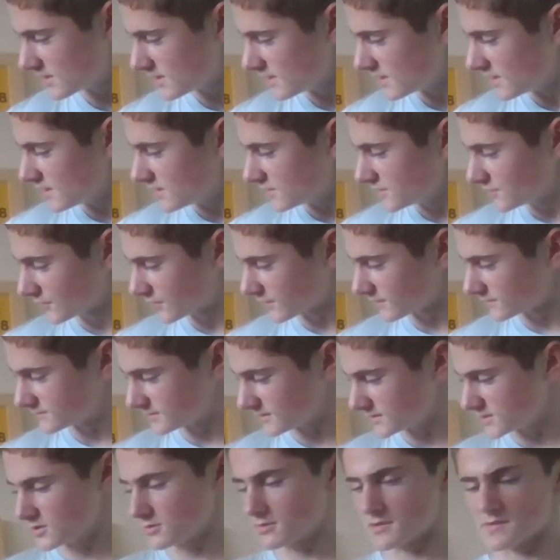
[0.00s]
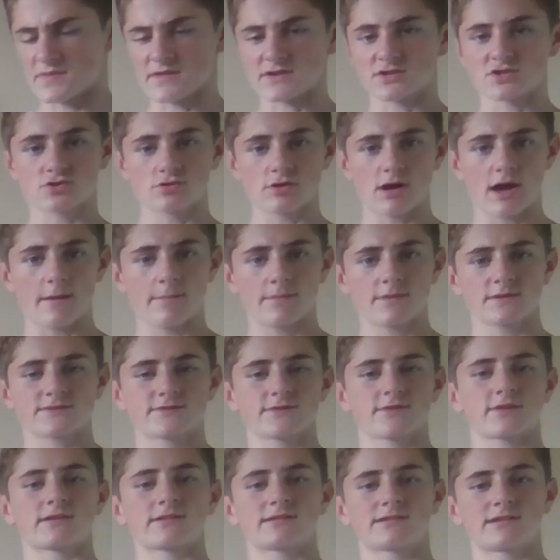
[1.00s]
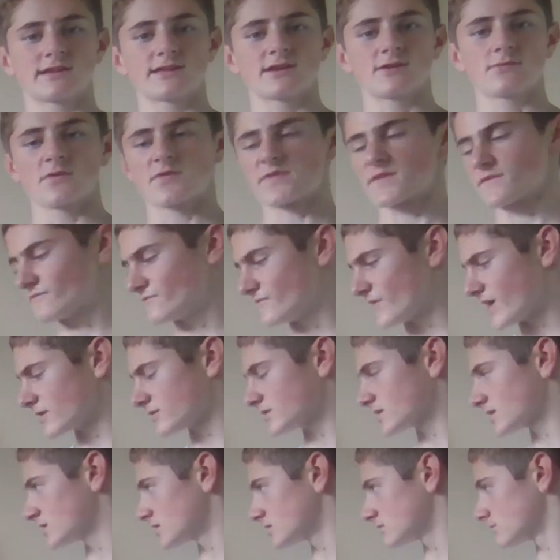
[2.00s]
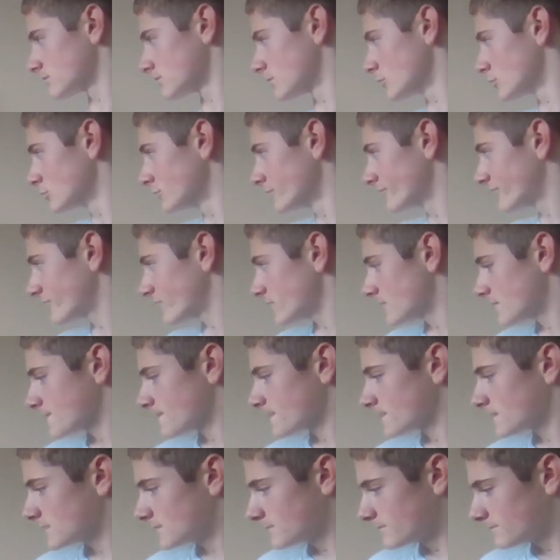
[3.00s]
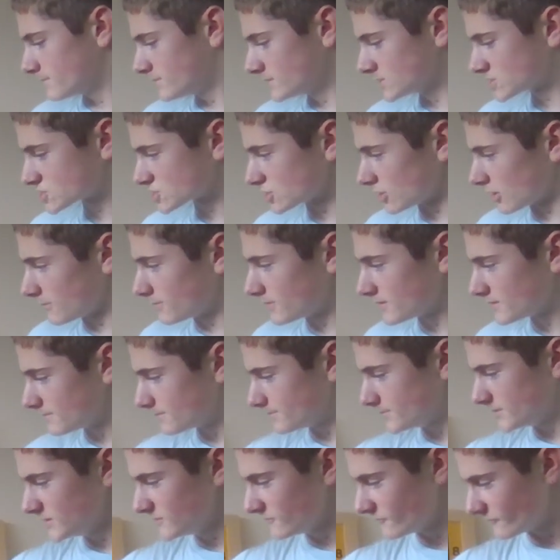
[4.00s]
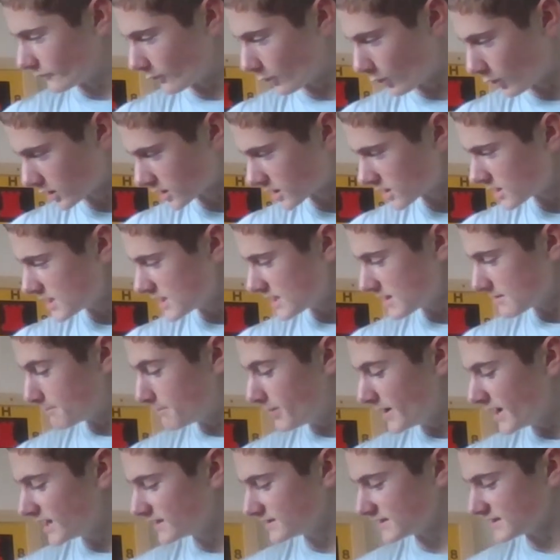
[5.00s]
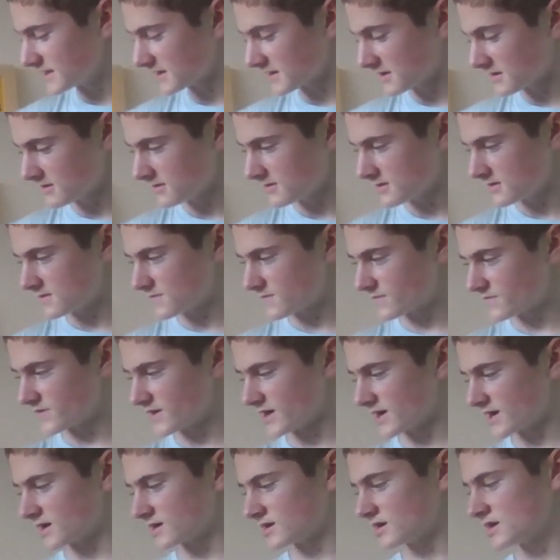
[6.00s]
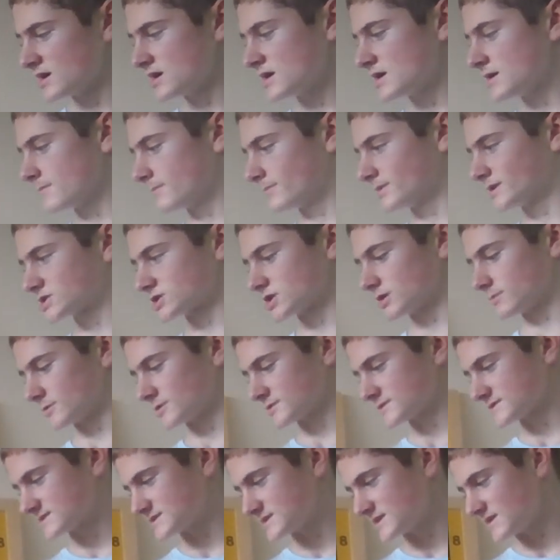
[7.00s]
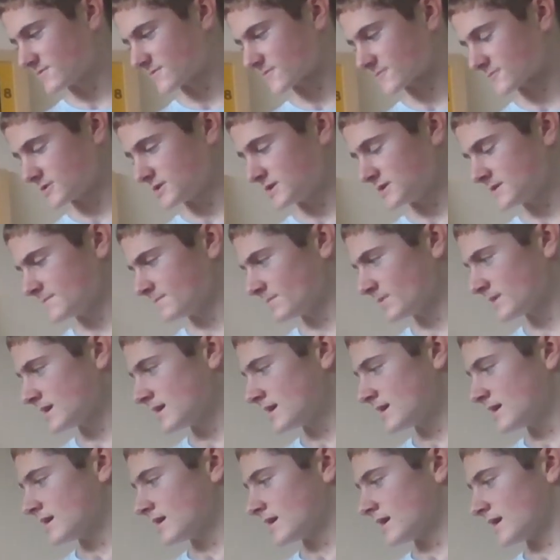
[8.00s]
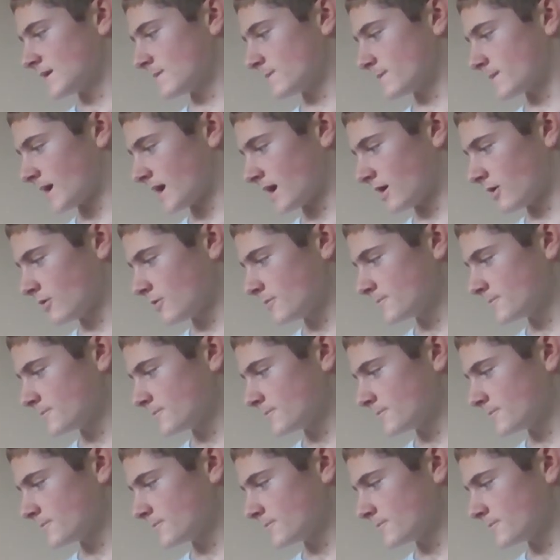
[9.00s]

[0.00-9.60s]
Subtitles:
you continue with the trap, so you continue with the very good move bishop b4, pinning their bishop on c3. And now